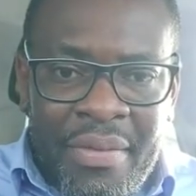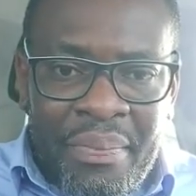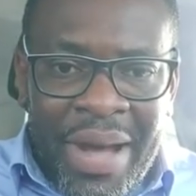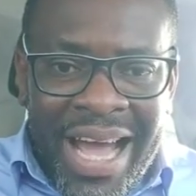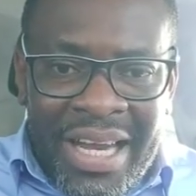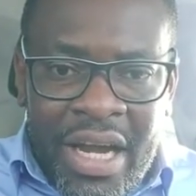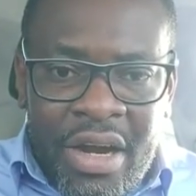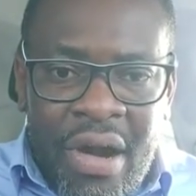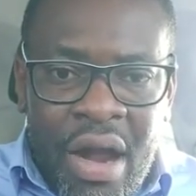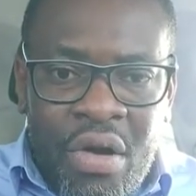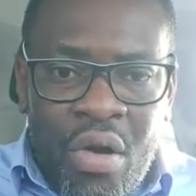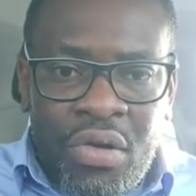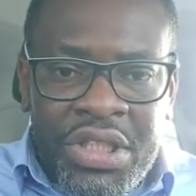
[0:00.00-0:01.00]
by the
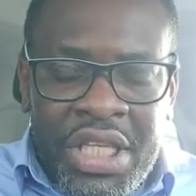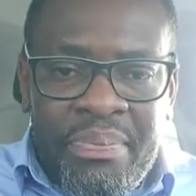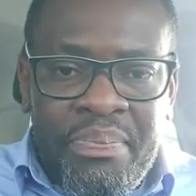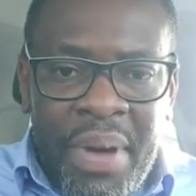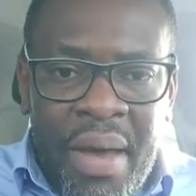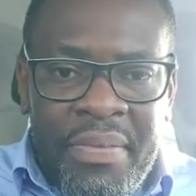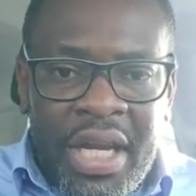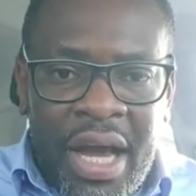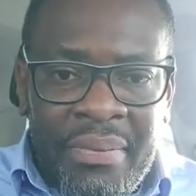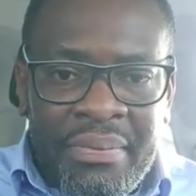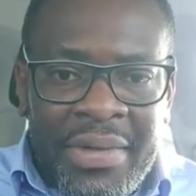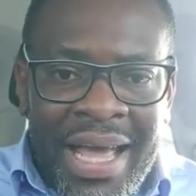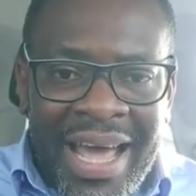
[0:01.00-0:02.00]
Crown Court in
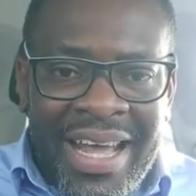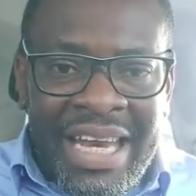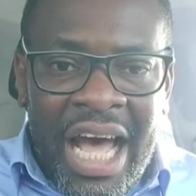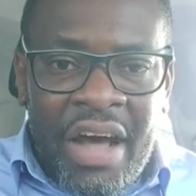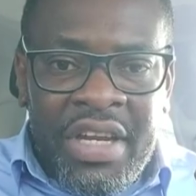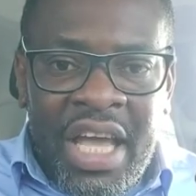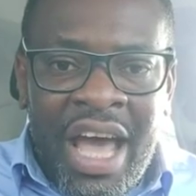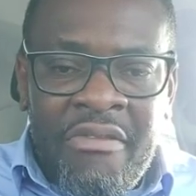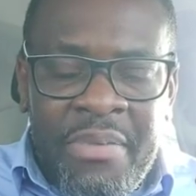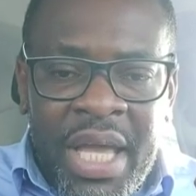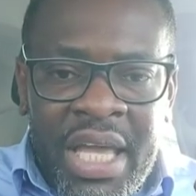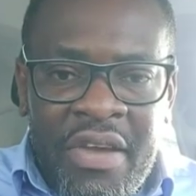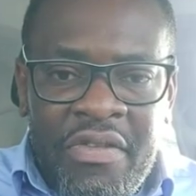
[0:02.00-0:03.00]
Birmingham, and now they have
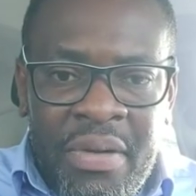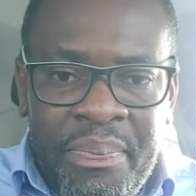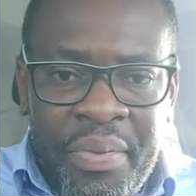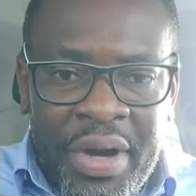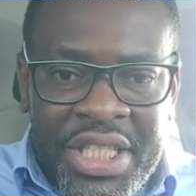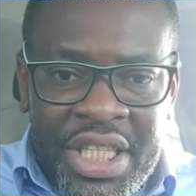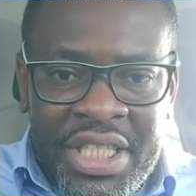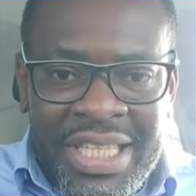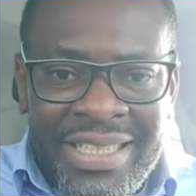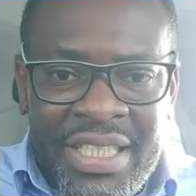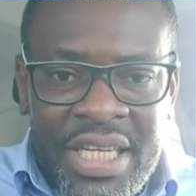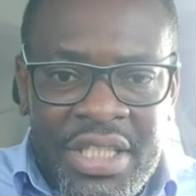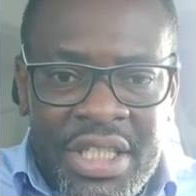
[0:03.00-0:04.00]
been given prison
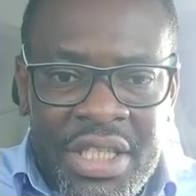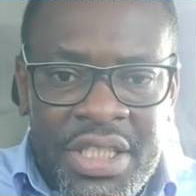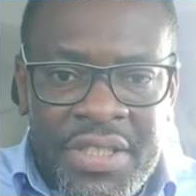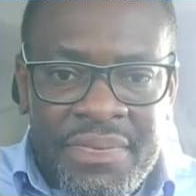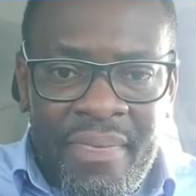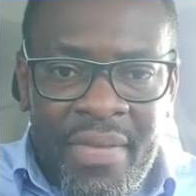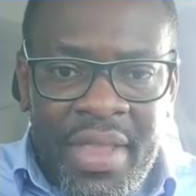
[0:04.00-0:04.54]
sentences.